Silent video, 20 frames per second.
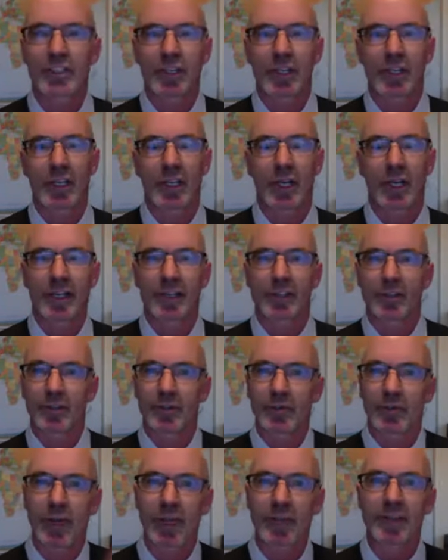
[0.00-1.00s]
the client or
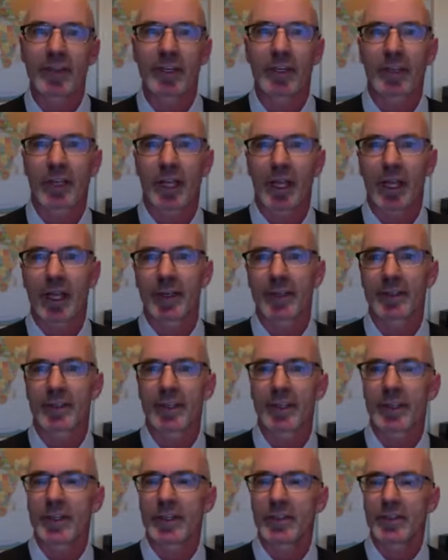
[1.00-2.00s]
invite the client
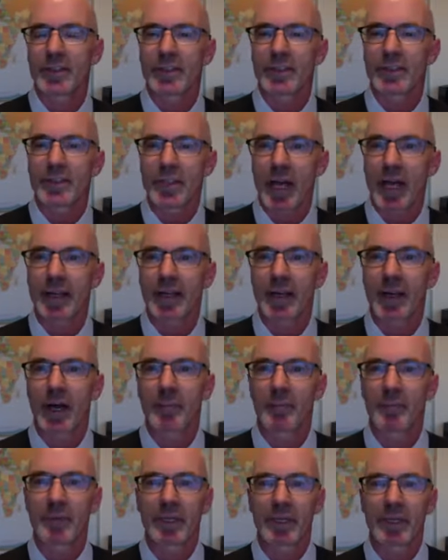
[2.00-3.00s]
to sign
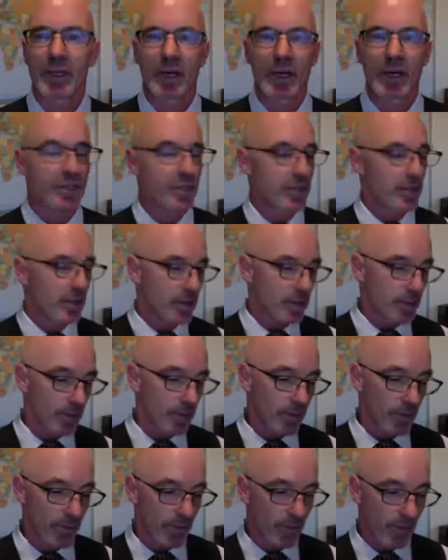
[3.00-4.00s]
up, because
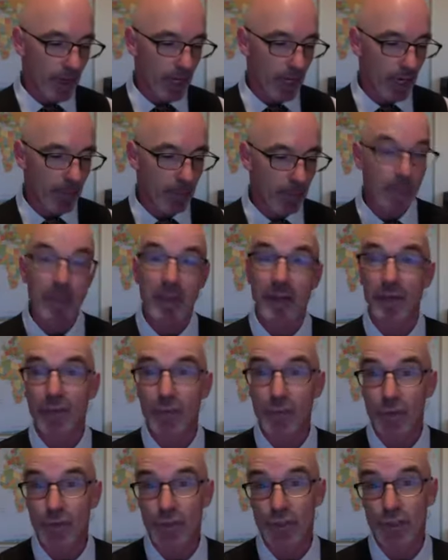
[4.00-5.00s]
um,
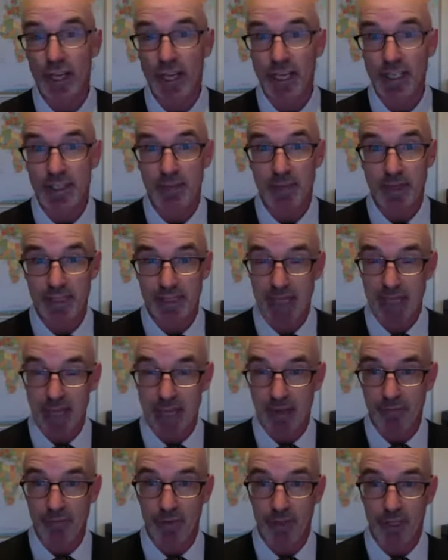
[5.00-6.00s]
enthusiasm has a
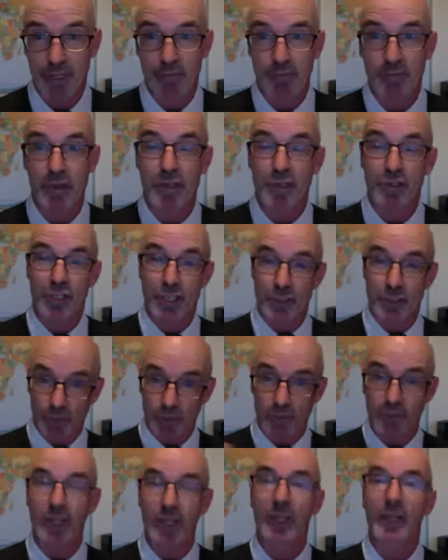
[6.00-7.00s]
half-life. So you
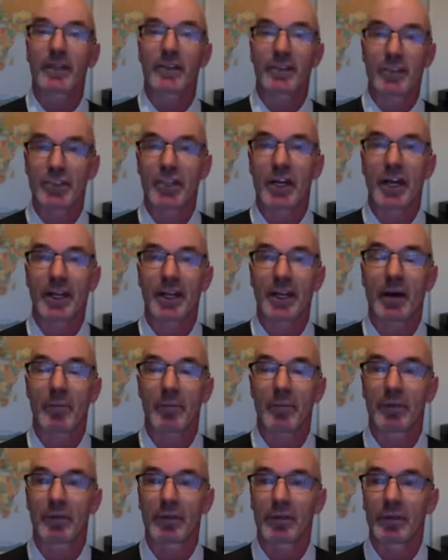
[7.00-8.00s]
want the client to sign up
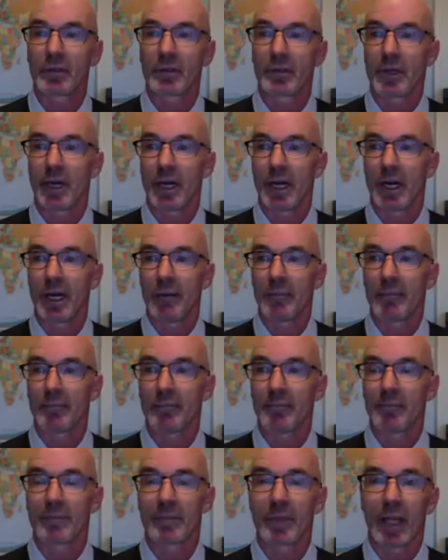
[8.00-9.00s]
um,
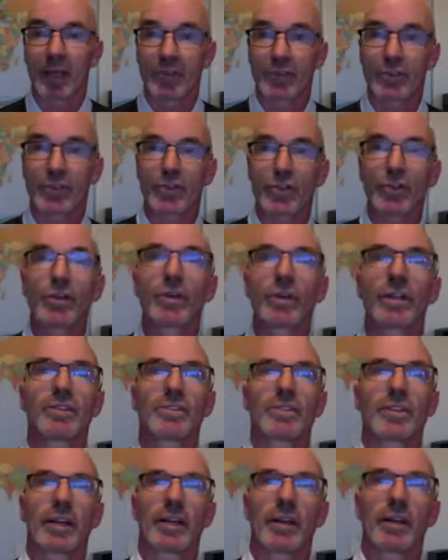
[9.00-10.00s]
as soon
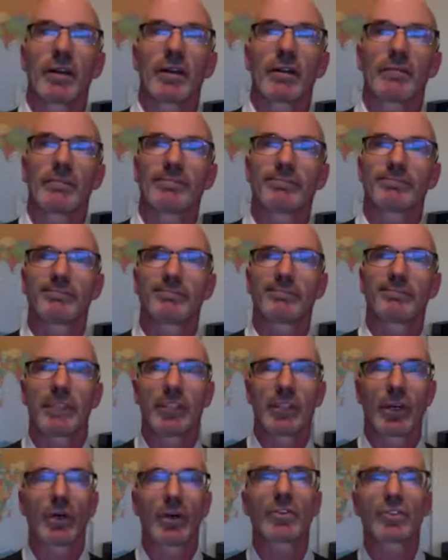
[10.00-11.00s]
as they're,
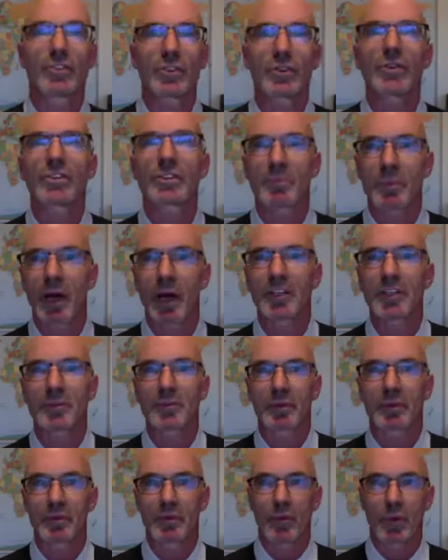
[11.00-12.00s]
you know, as soon as
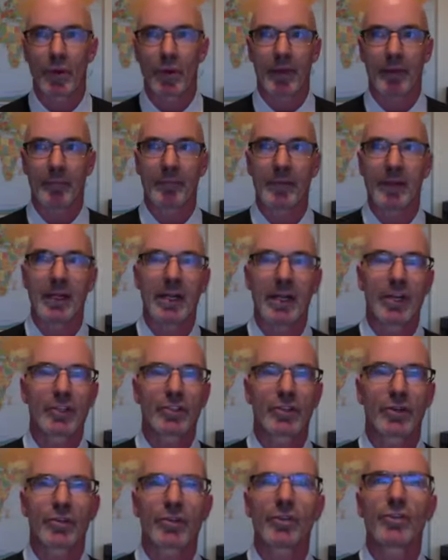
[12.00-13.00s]
possible for them.
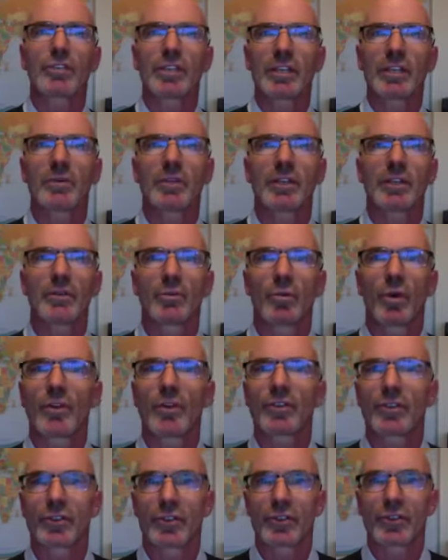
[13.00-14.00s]
So usually within
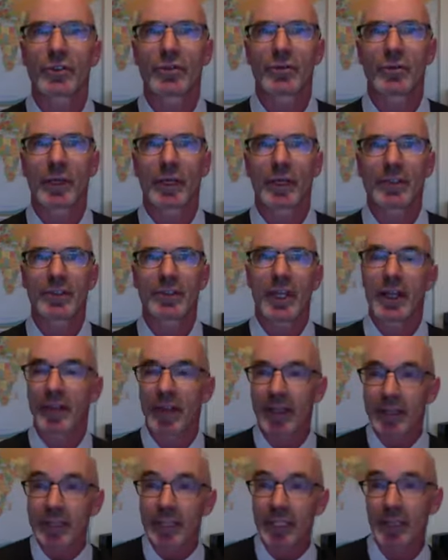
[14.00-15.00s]
one to two weeks, and
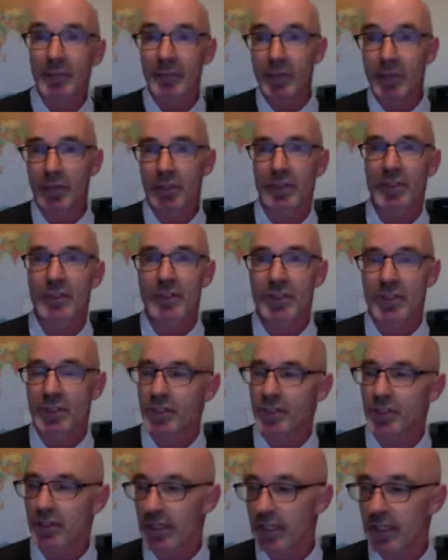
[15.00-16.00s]
then keep your
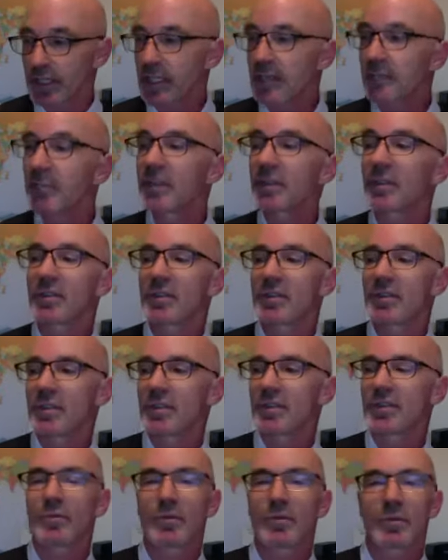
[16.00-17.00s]
consistent. I keep it
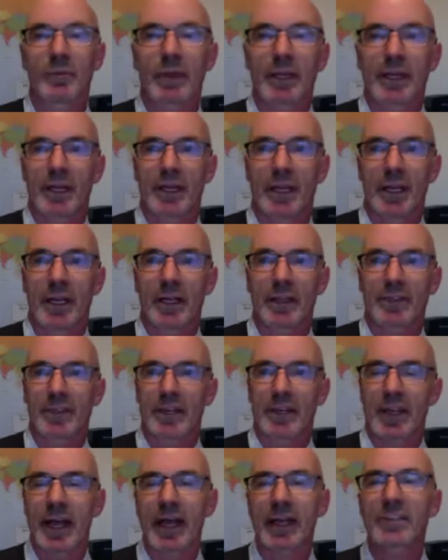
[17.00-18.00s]
consistent with my clients.
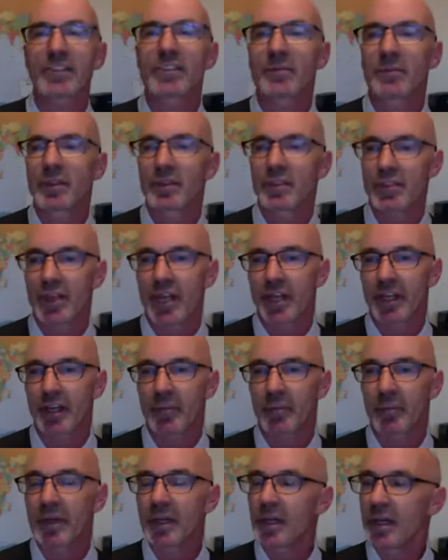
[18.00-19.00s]
I ask them to sign up